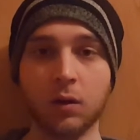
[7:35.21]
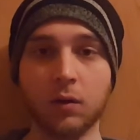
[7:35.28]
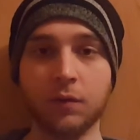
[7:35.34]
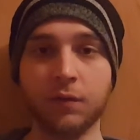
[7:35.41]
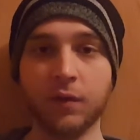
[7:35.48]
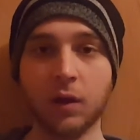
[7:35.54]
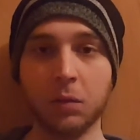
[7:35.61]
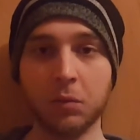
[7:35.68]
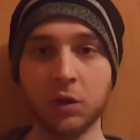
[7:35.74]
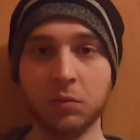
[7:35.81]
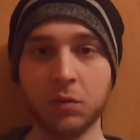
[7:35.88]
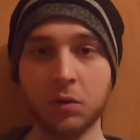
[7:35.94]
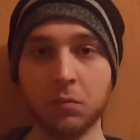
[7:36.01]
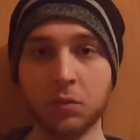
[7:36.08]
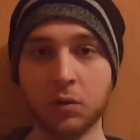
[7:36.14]
A family
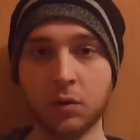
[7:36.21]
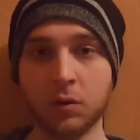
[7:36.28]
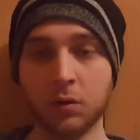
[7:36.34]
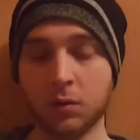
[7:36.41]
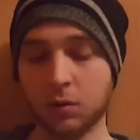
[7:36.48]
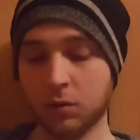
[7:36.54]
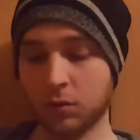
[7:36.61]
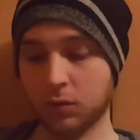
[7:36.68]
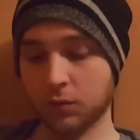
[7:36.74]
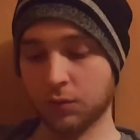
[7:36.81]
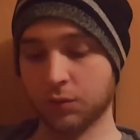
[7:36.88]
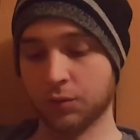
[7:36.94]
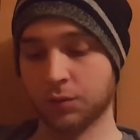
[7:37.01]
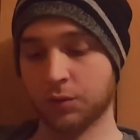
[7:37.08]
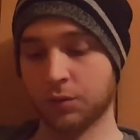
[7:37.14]
member,
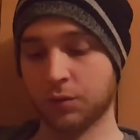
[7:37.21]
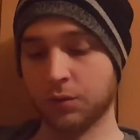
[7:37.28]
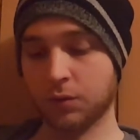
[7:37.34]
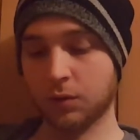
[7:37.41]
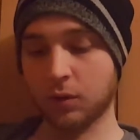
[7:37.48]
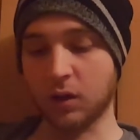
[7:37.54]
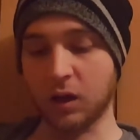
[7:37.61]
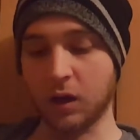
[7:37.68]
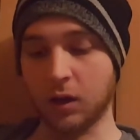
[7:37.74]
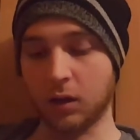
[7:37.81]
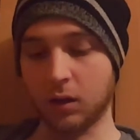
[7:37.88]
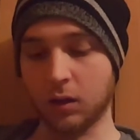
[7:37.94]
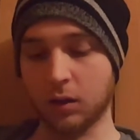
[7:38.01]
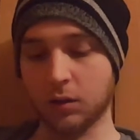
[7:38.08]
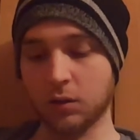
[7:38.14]
or
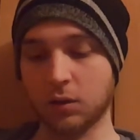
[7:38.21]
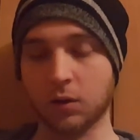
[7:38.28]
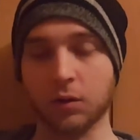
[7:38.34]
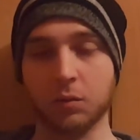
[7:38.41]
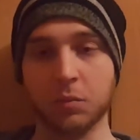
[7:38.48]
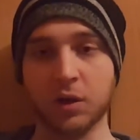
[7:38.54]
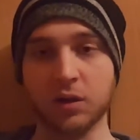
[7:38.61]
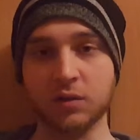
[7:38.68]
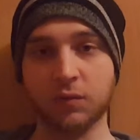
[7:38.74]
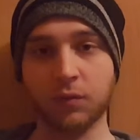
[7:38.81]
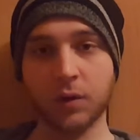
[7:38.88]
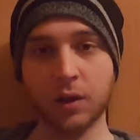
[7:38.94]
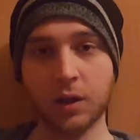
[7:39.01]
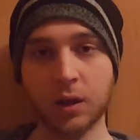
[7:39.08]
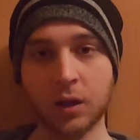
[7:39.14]
your best
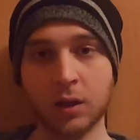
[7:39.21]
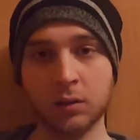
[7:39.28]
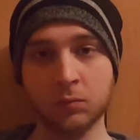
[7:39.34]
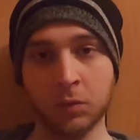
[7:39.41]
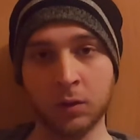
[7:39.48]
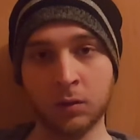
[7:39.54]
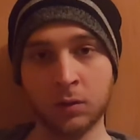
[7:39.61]
friend.